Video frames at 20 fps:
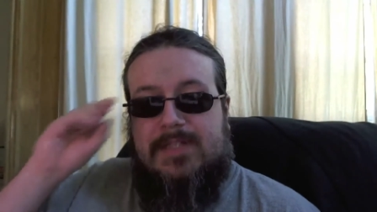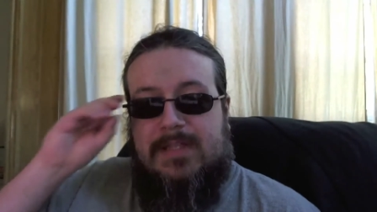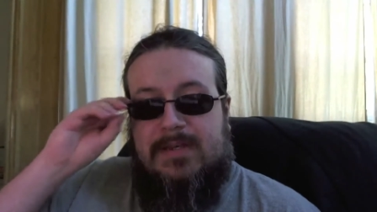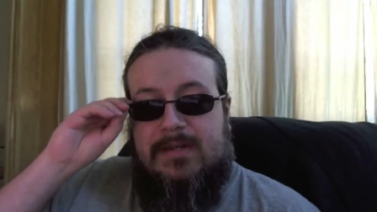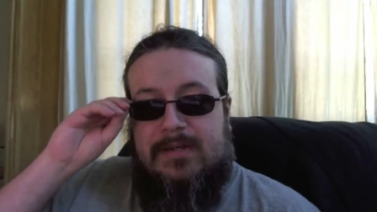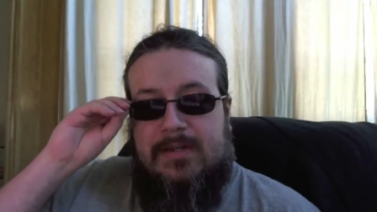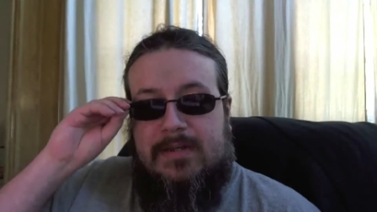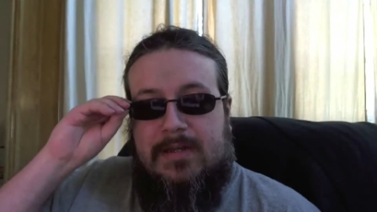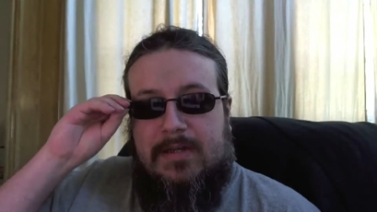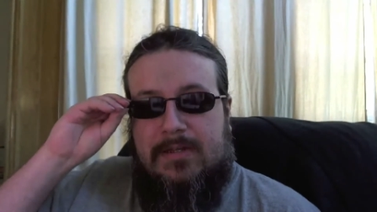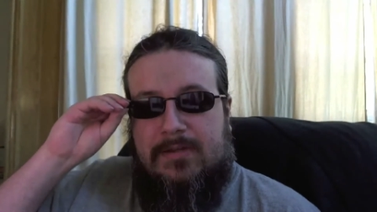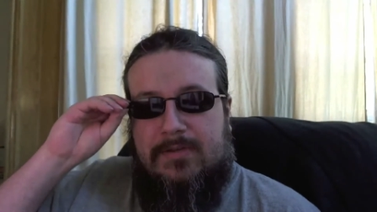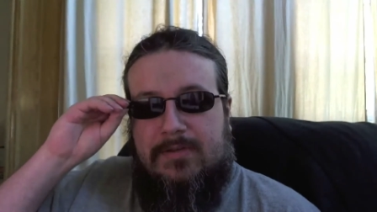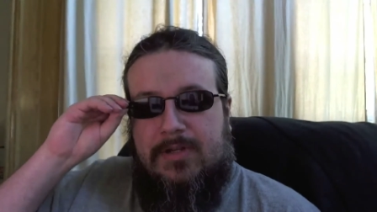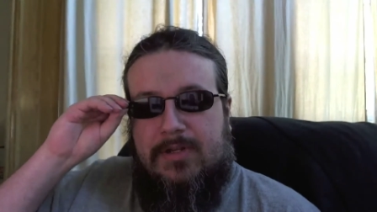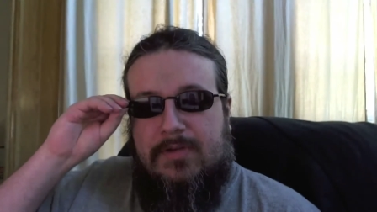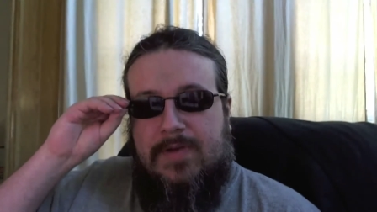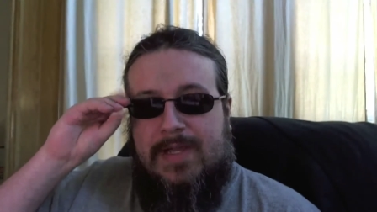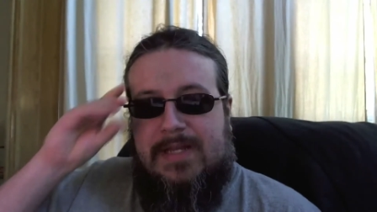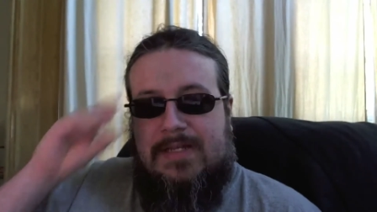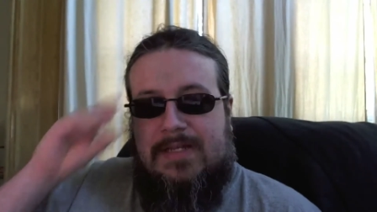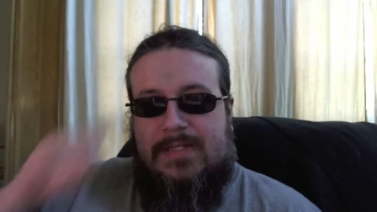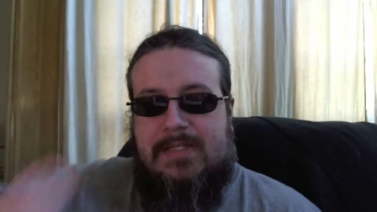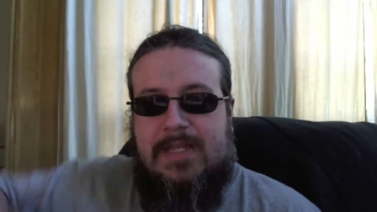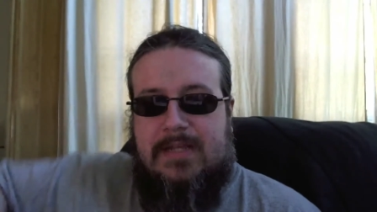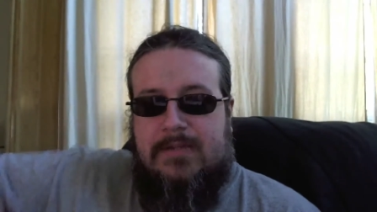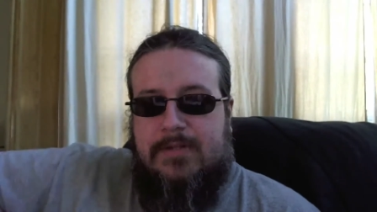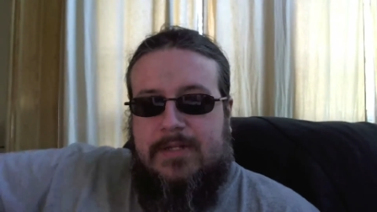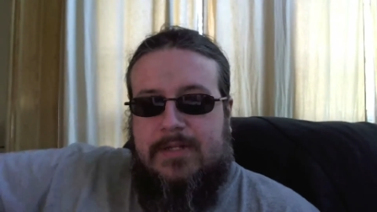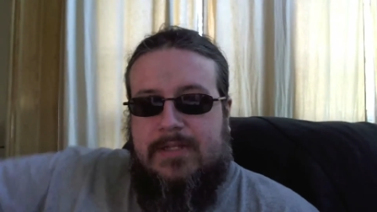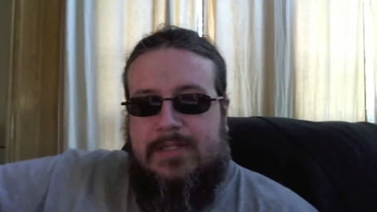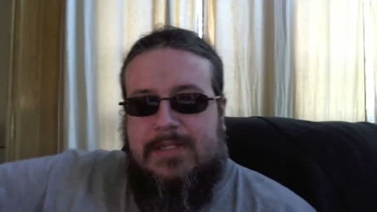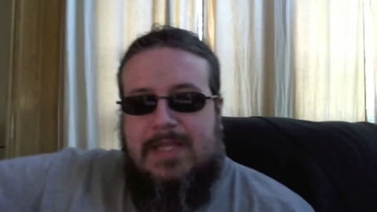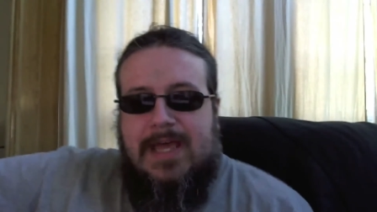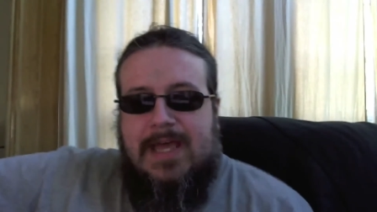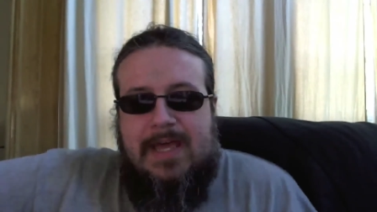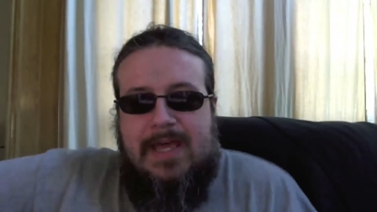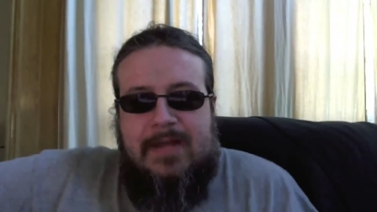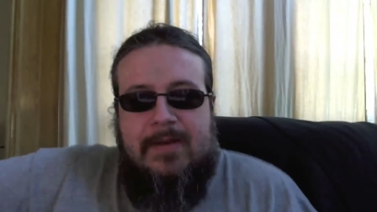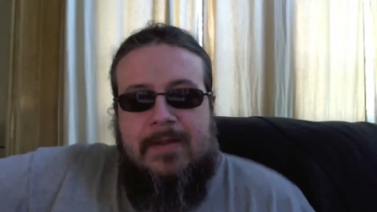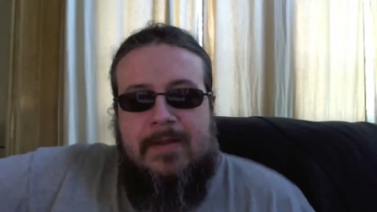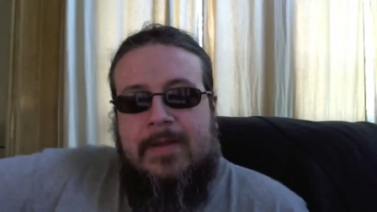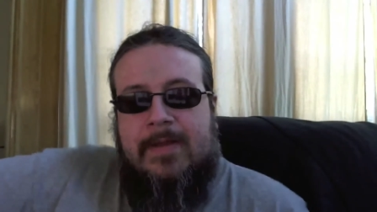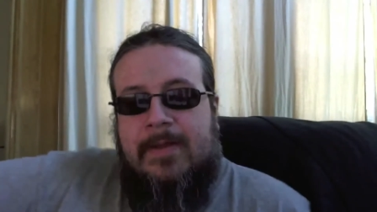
then uh, you can go ahead and take a look at that.